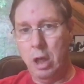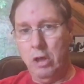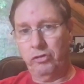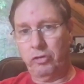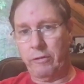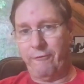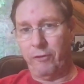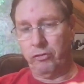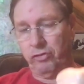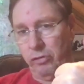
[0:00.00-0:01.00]
So the
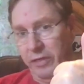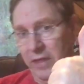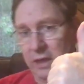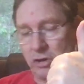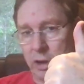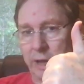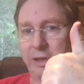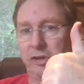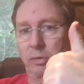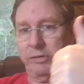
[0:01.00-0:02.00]
first thing you're going
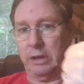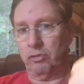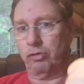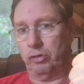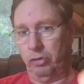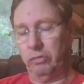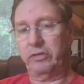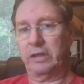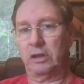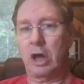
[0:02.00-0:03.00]
to do is introduce
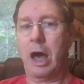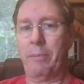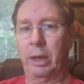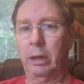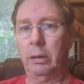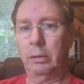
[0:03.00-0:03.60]
the topic.